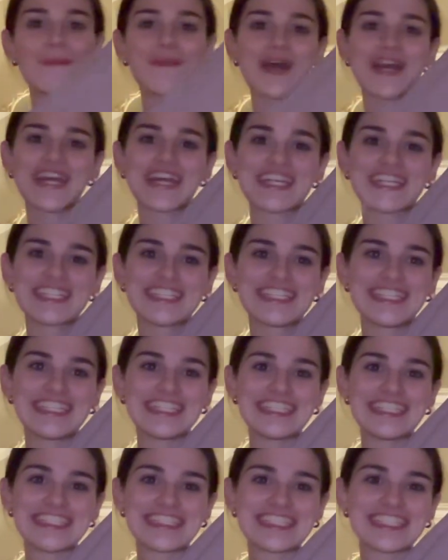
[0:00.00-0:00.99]
my
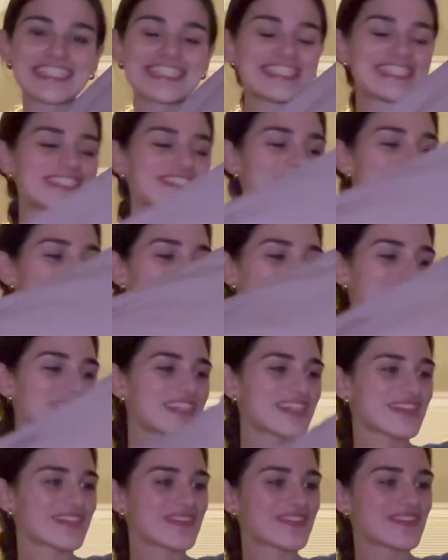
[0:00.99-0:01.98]
goodness, it's so
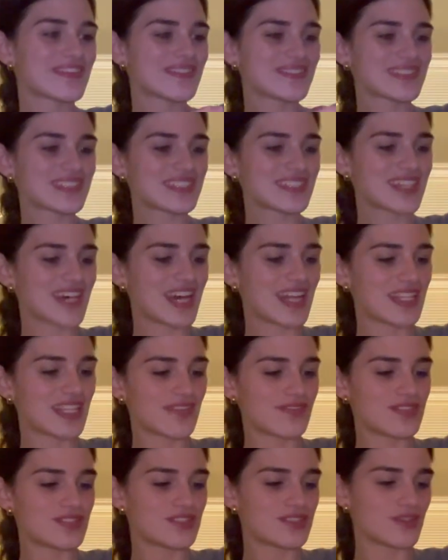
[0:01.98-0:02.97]
cute. I
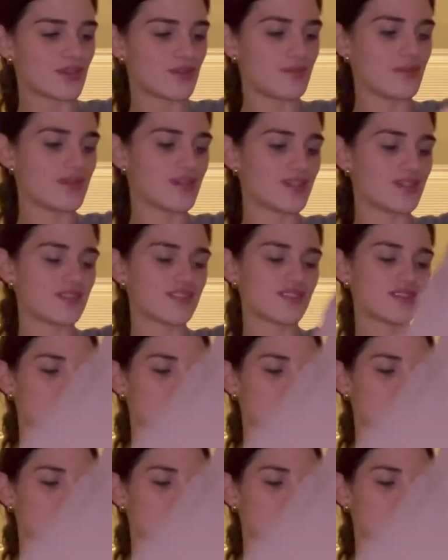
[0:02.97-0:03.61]
love it so much.